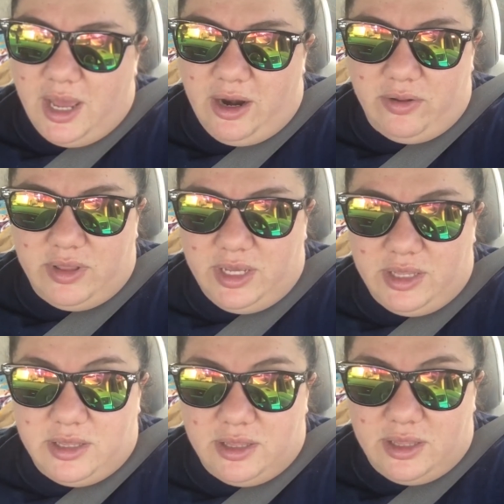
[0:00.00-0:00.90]
I don't
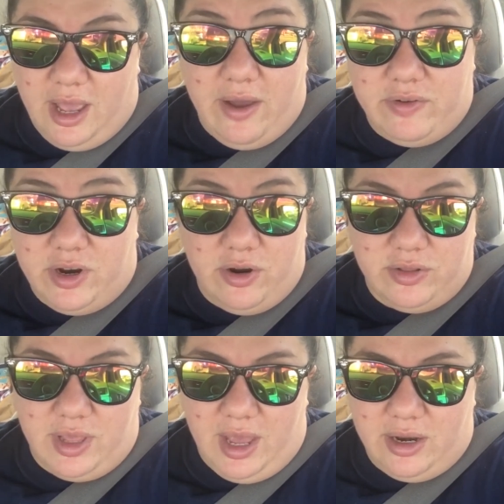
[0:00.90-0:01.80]
think, I haven't
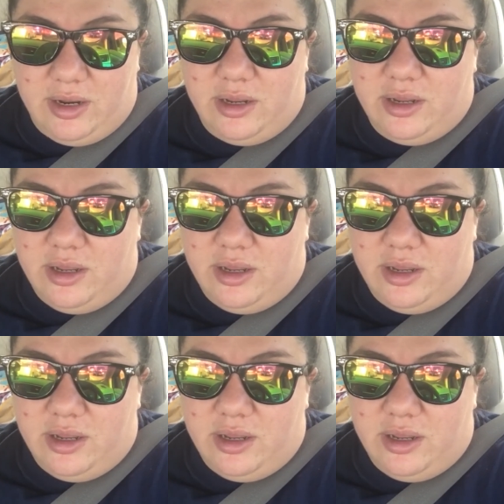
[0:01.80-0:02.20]
heard that.